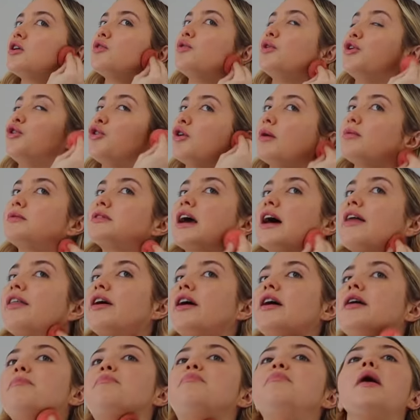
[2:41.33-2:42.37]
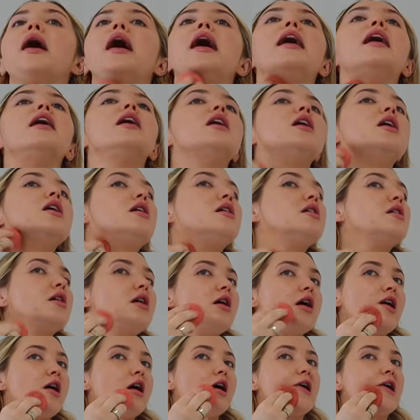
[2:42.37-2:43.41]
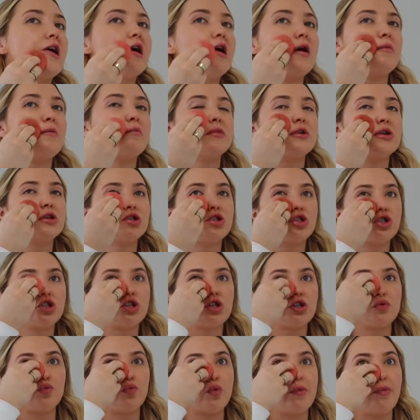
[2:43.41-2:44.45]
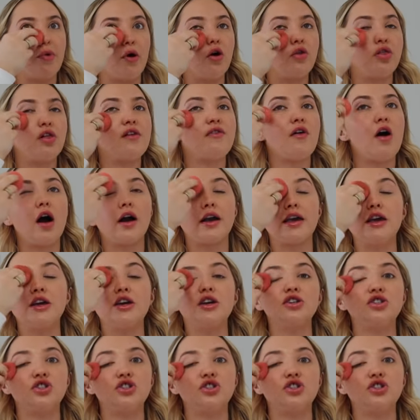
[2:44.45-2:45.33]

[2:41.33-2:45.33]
We grew up together, but um, she, we both love hockey.